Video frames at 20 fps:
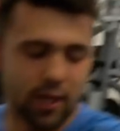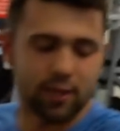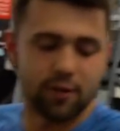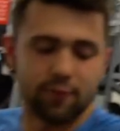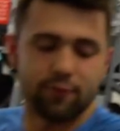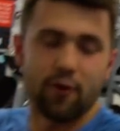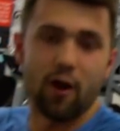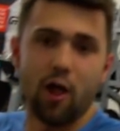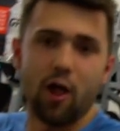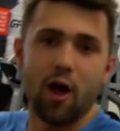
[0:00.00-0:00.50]
you get the
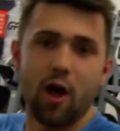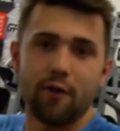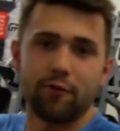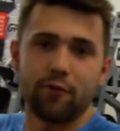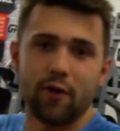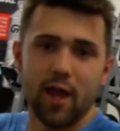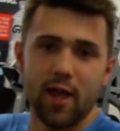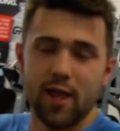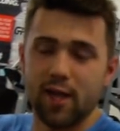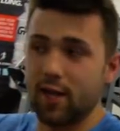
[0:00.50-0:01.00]
fall off
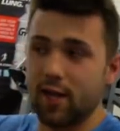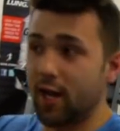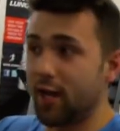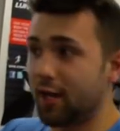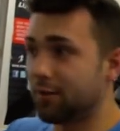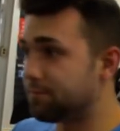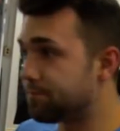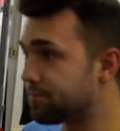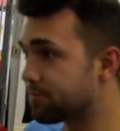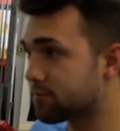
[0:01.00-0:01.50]
right here.
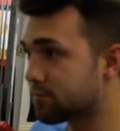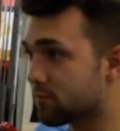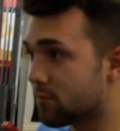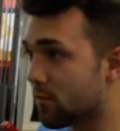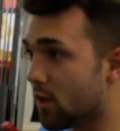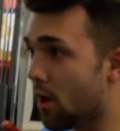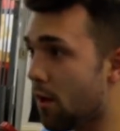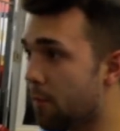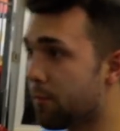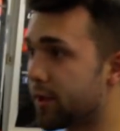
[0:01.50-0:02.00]

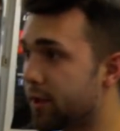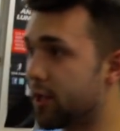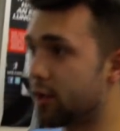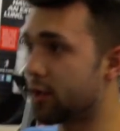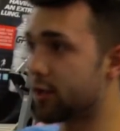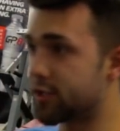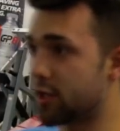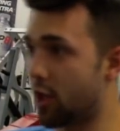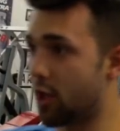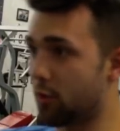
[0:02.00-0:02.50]
But here
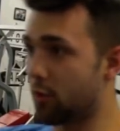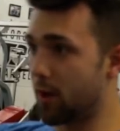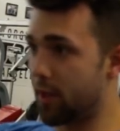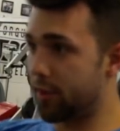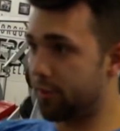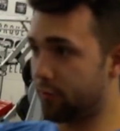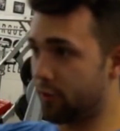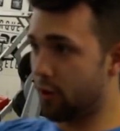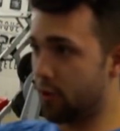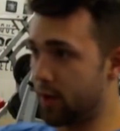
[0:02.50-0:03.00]
it's all the way
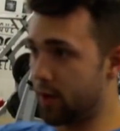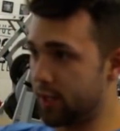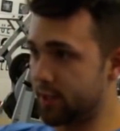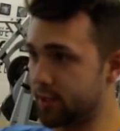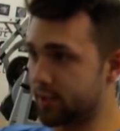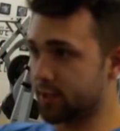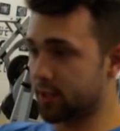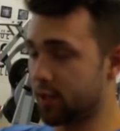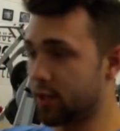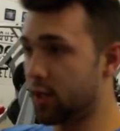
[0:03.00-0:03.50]
through, and
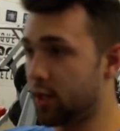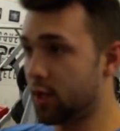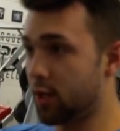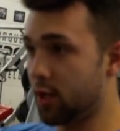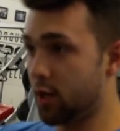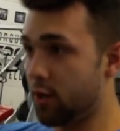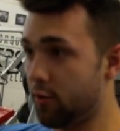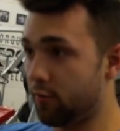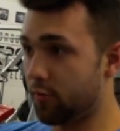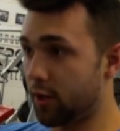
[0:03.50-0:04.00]
he's
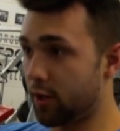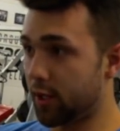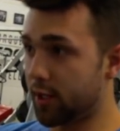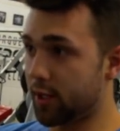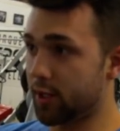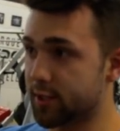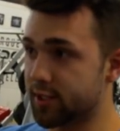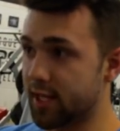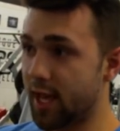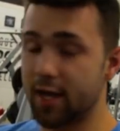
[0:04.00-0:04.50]

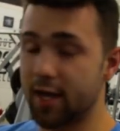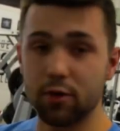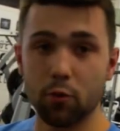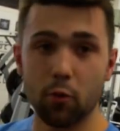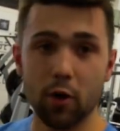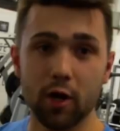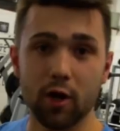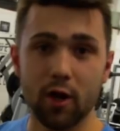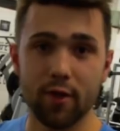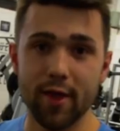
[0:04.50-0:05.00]
really saying to
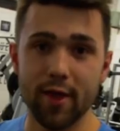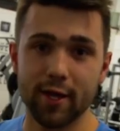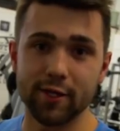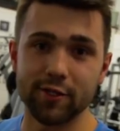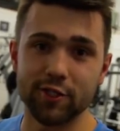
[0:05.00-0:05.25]
work on that